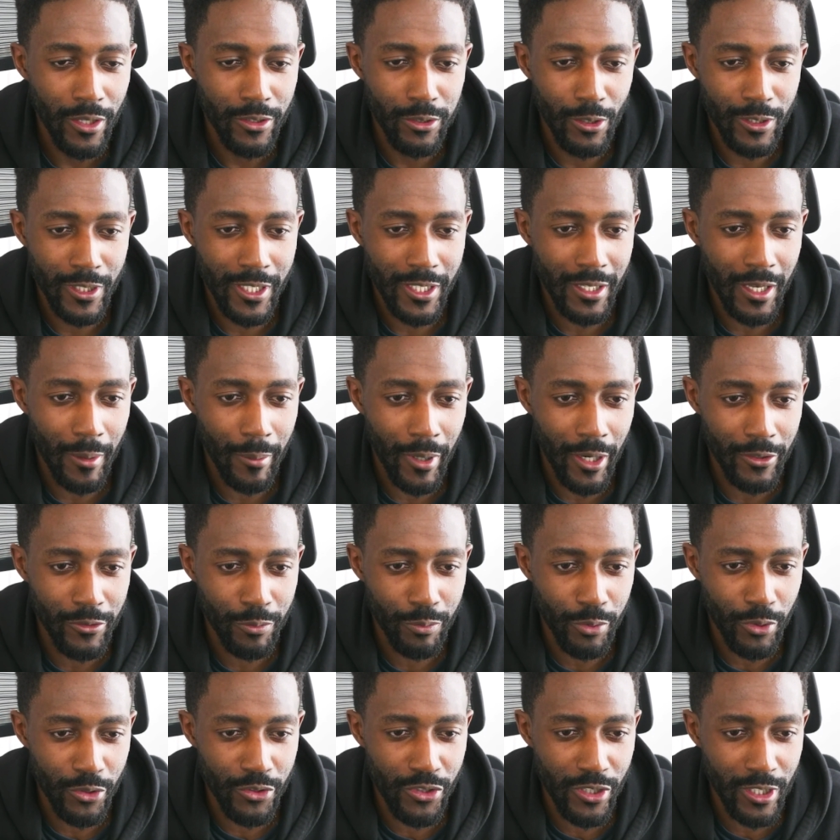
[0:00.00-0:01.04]
are talking
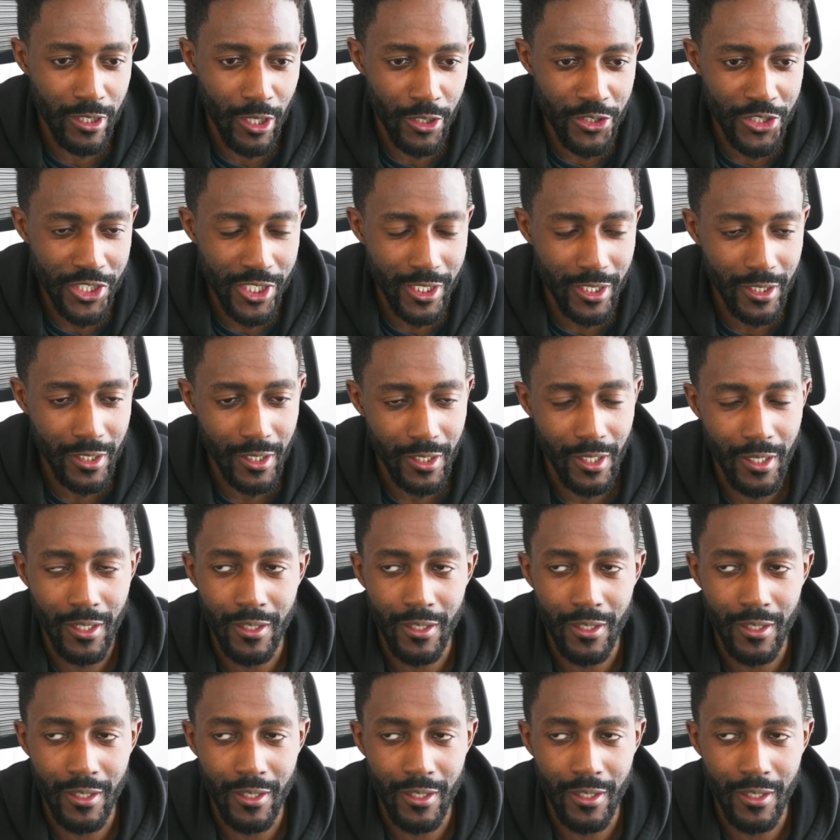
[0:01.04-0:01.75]
about product launching,